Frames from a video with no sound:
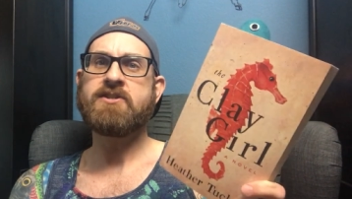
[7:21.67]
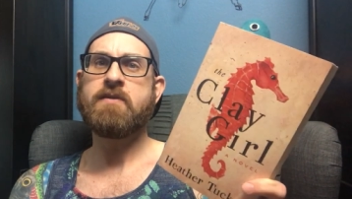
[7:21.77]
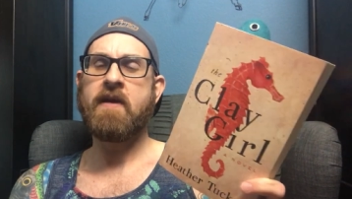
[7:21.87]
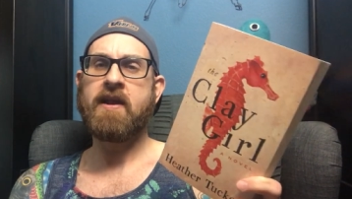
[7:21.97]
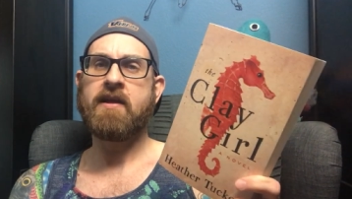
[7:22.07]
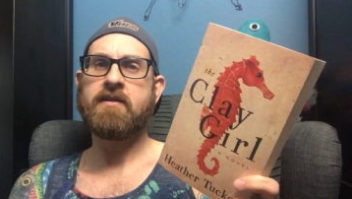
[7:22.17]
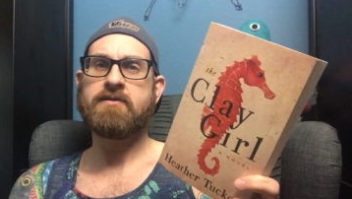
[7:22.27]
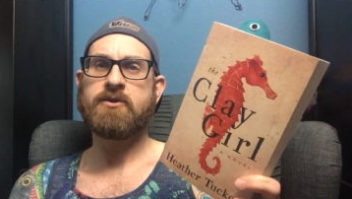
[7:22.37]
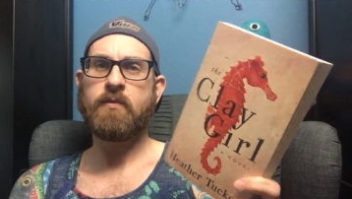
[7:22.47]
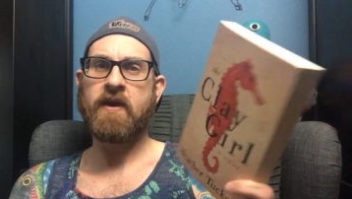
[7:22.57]
she read it
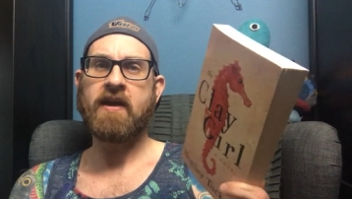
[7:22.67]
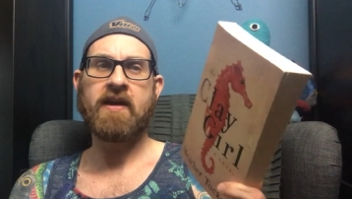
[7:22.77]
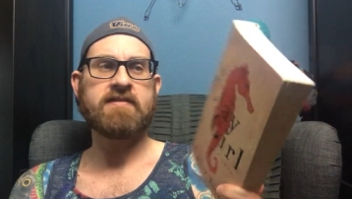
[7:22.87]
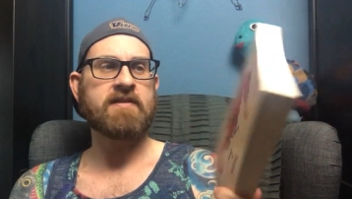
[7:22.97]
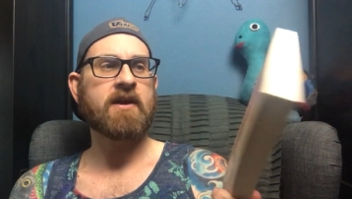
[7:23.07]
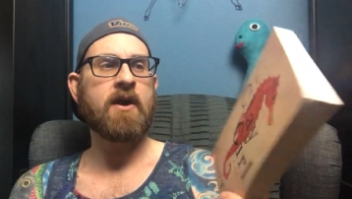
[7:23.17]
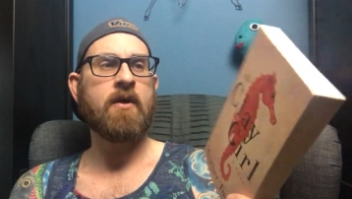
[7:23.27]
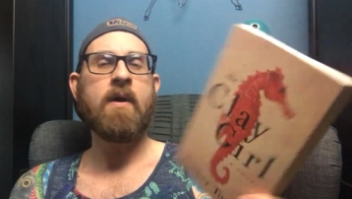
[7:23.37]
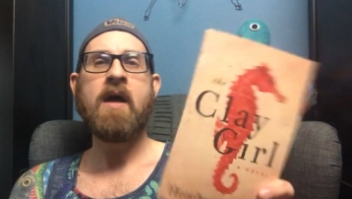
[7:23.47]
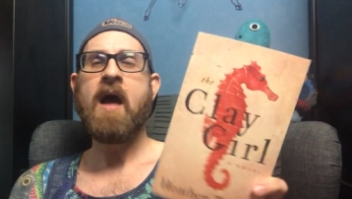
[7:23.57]
2 weekends
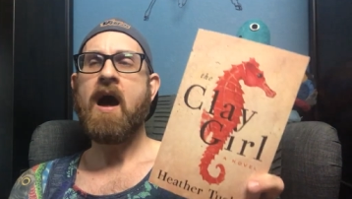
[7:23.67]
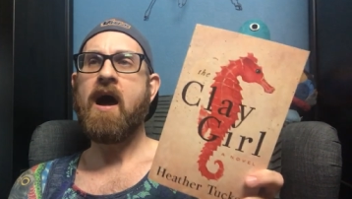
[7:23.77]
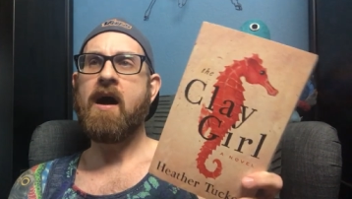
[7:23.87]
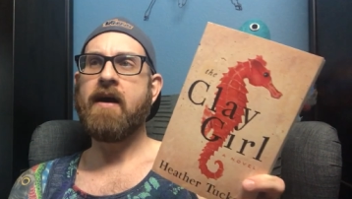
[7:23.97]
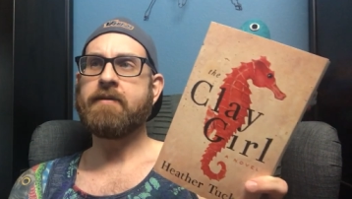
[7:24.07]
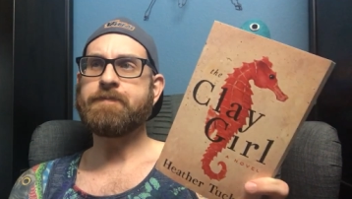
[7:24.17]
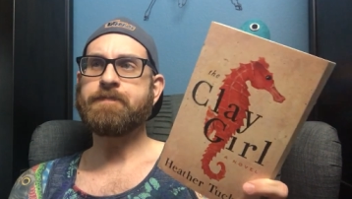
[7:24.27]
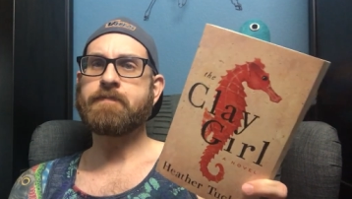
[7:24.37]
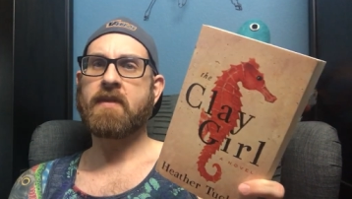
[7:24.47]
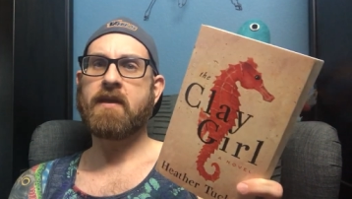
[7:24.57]
ago.
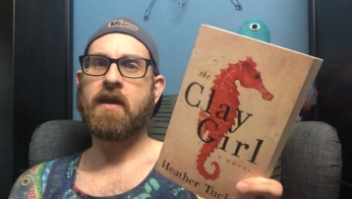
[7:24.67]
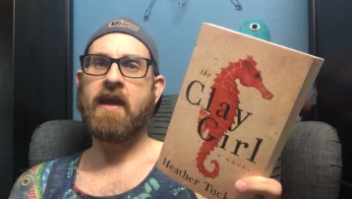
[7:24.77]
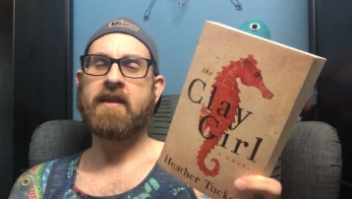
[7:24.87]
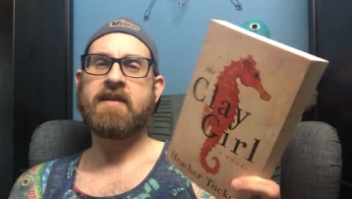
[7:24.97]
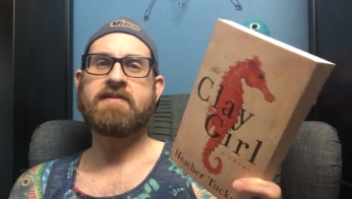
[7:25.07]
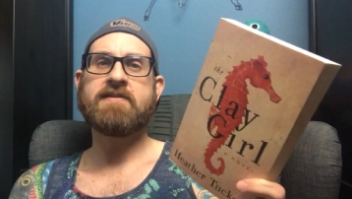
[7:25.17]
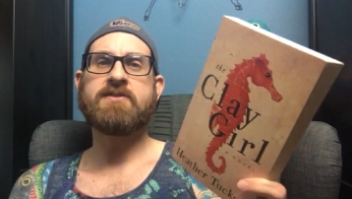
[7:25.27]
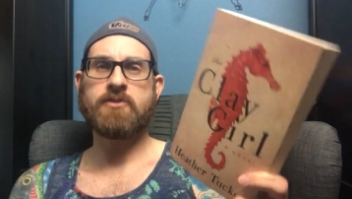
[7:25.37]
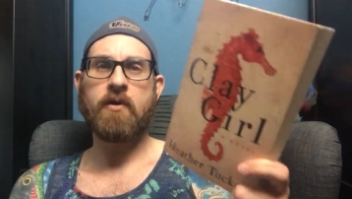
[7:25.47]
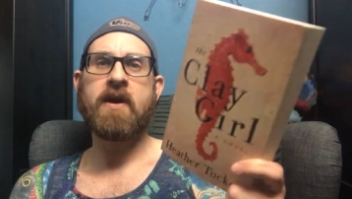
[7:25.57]
And it's a
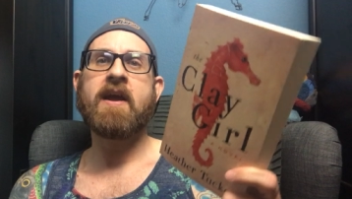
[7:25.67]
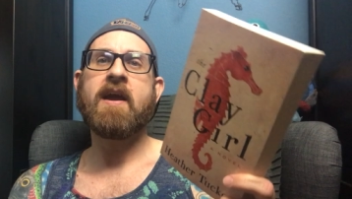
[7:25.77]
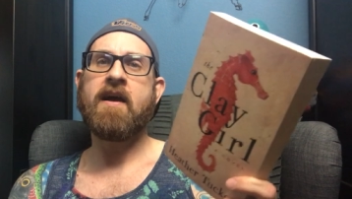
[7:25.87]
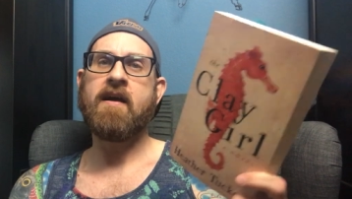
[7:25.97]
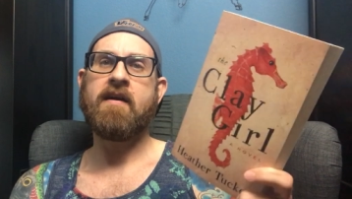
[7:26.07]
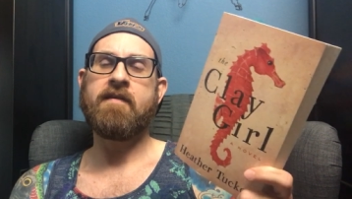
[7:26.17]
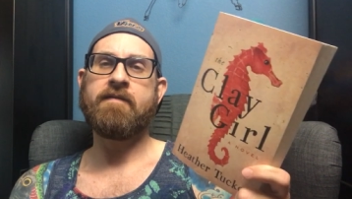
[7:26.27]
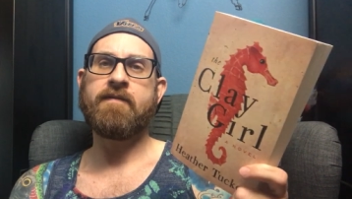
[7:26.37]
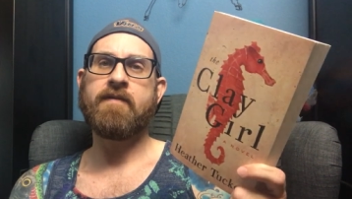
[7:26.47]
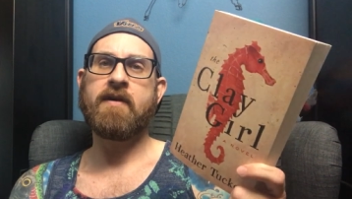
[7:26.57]
story
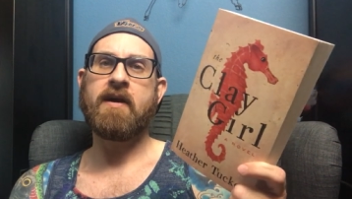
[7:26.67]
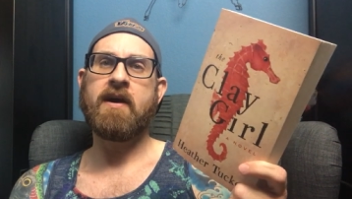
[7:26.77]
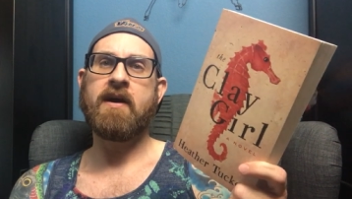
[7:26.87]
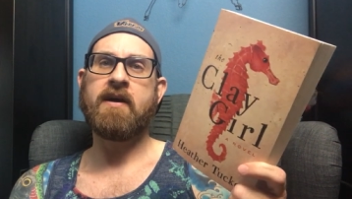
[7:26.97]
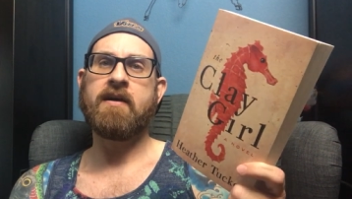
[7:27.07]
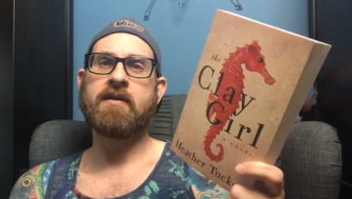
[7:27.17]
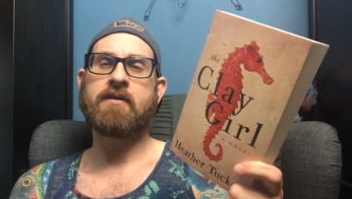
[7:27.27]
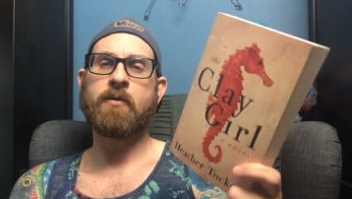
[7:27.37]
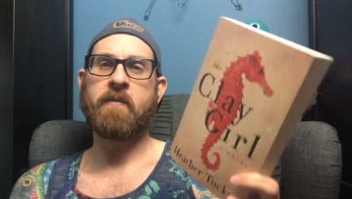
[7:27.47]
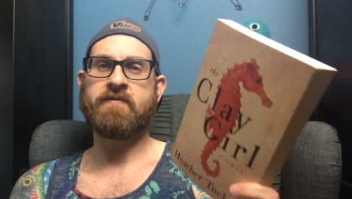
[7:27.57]
of a
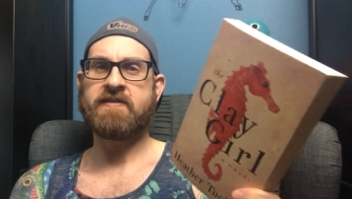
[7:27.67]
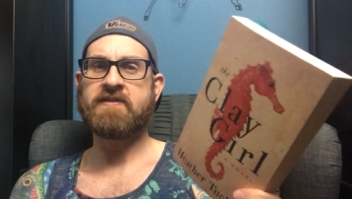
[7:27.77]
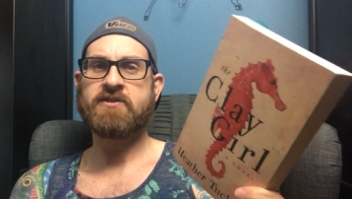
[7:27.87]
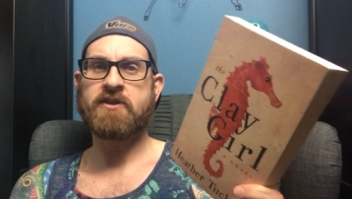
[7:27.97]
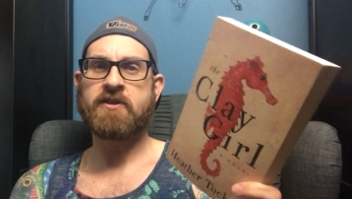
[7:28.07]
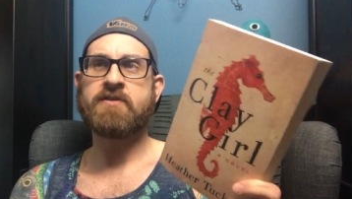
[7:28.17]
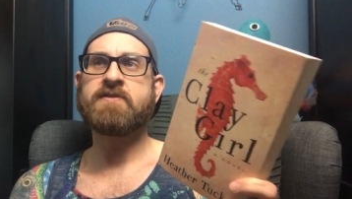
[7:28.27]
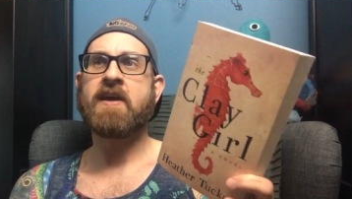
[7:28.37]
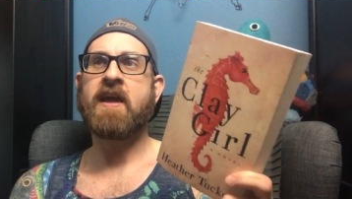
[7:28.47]
group of sisters